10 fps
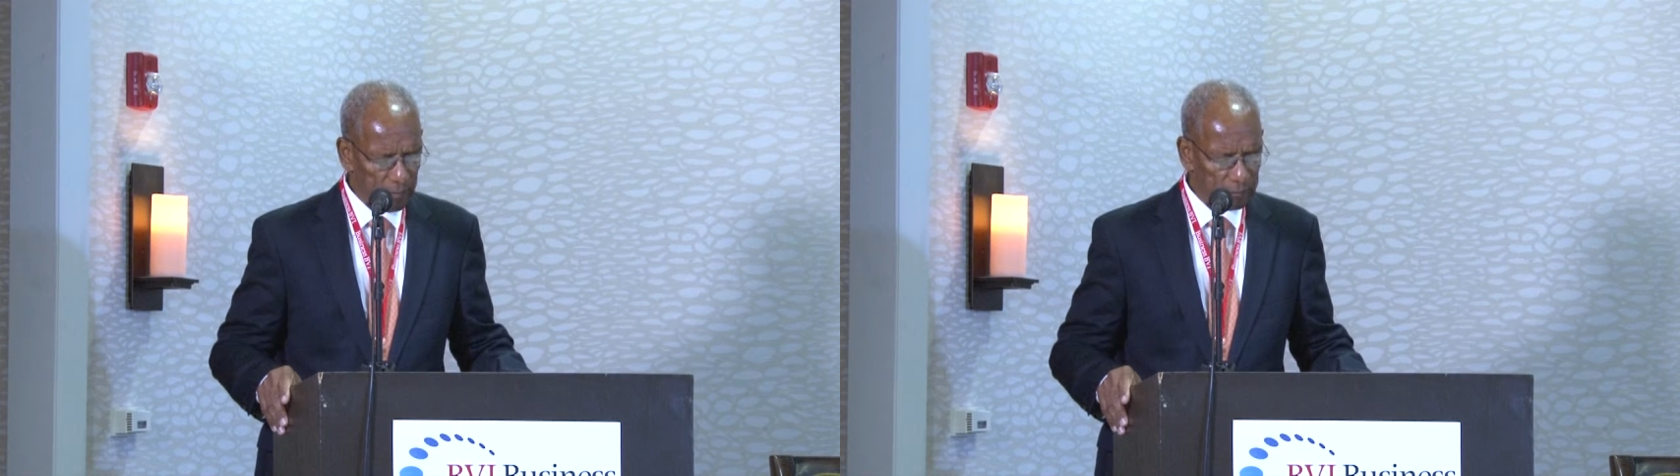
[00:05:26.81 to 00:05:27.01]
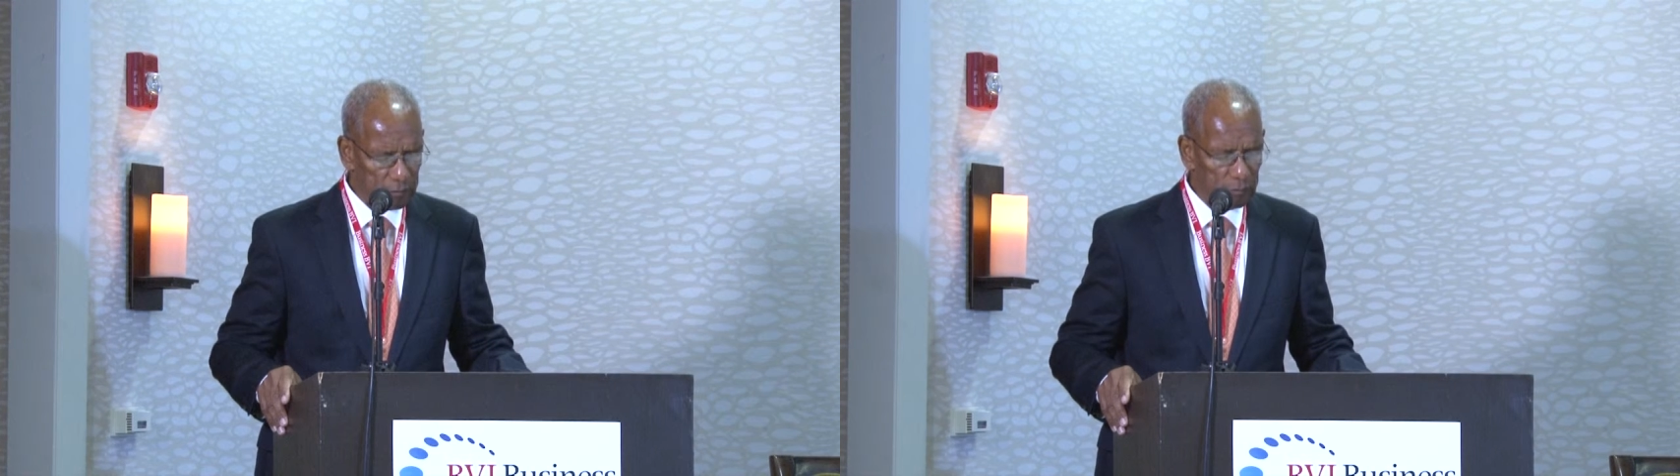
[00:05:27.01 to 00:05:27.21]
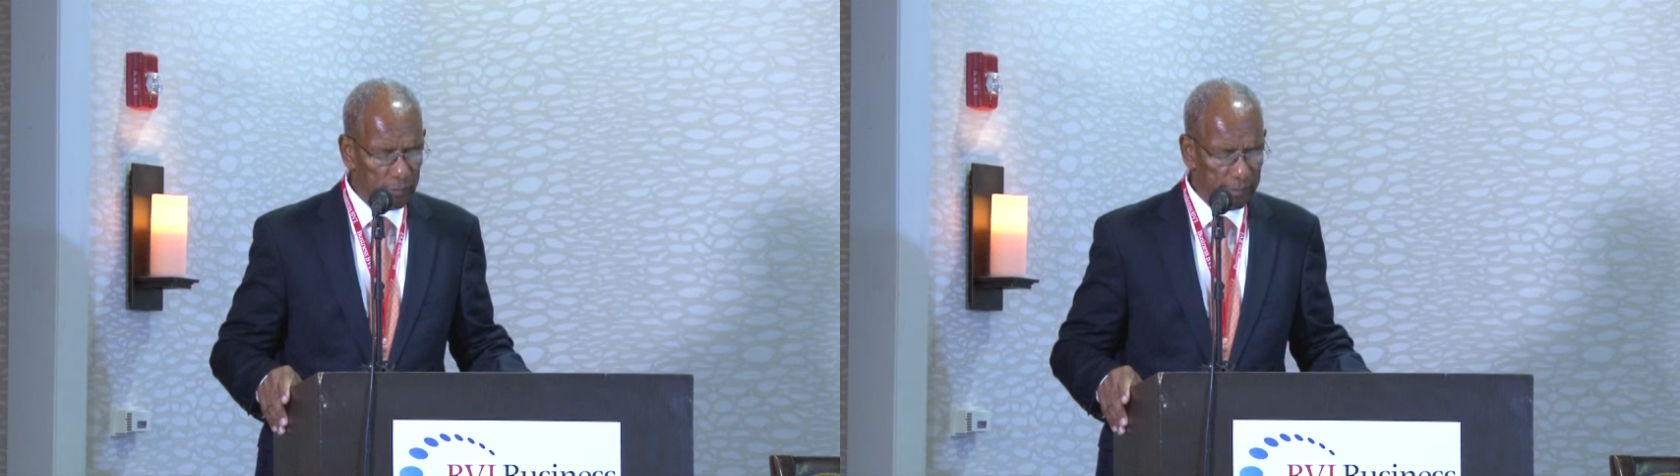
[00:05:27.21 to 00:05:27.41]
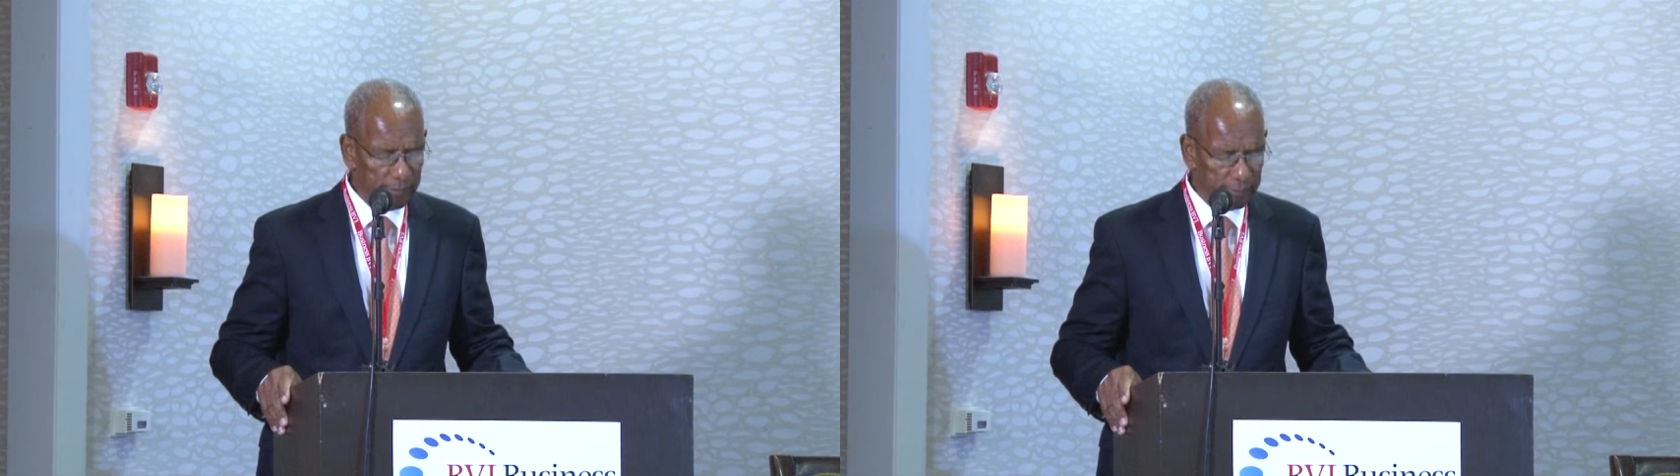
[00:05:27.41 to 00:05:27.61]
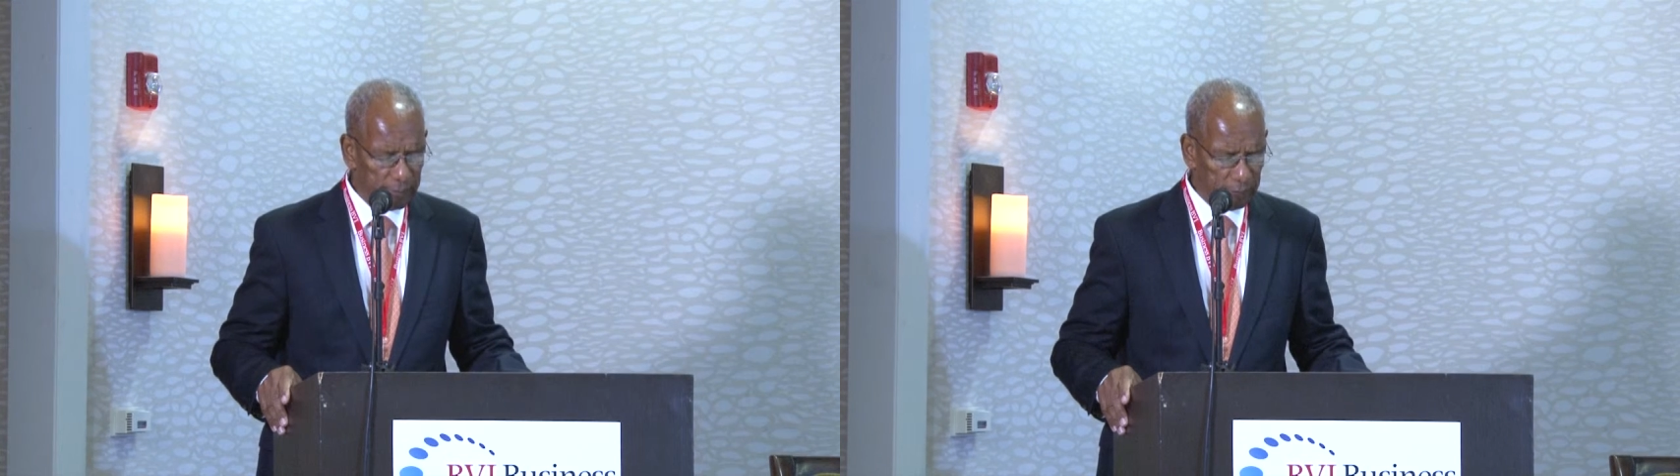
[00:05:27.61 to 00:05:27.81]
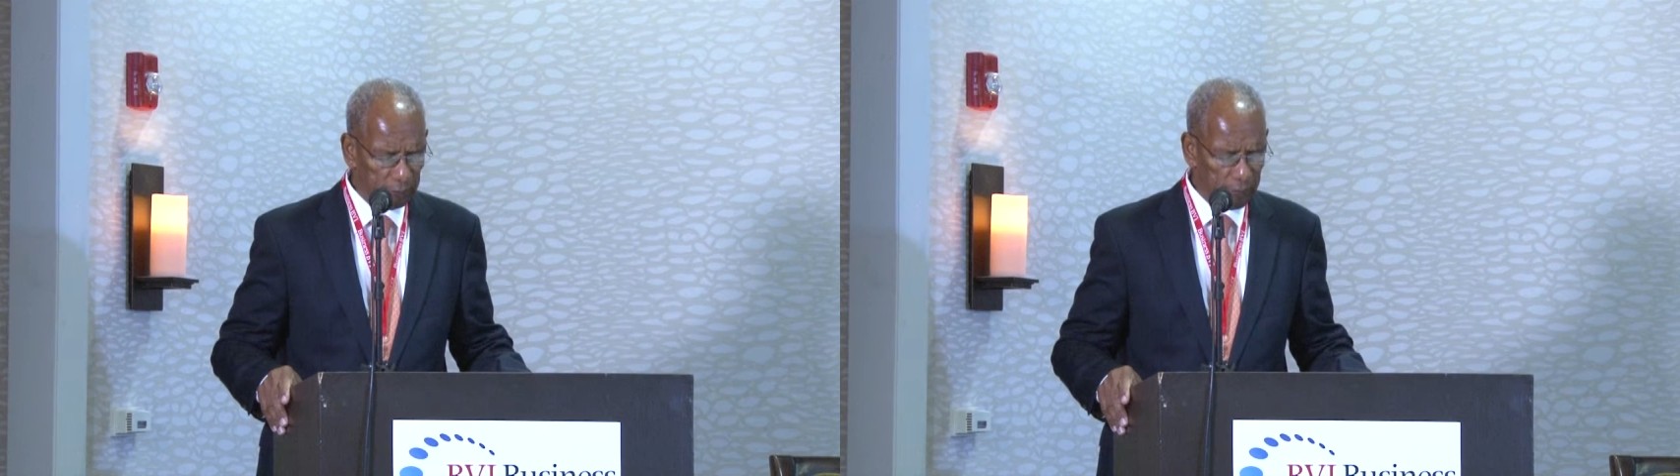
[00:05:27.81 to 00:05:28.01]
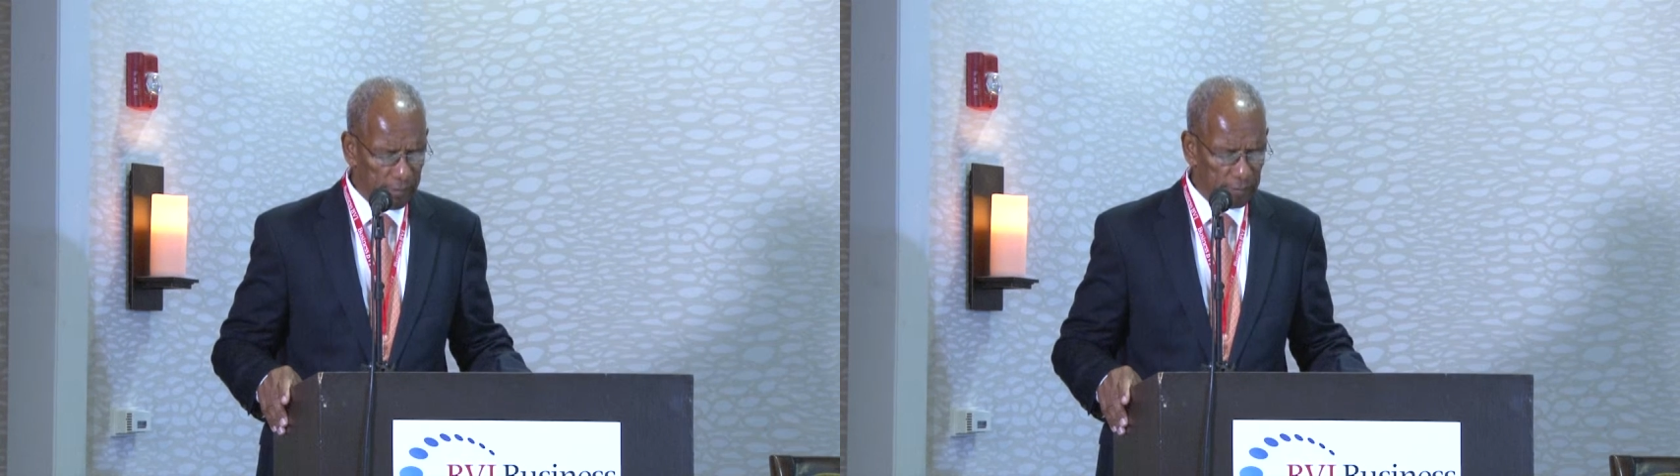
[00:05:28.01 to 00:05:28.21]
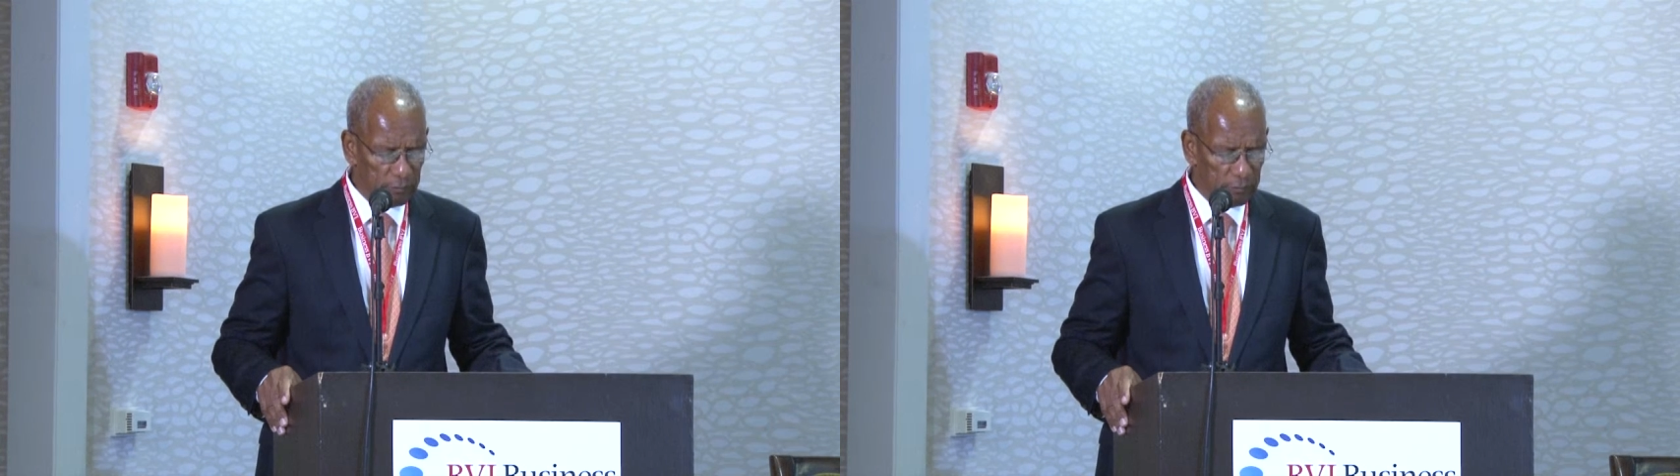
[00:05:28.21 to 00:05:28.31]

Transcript: and to try and identify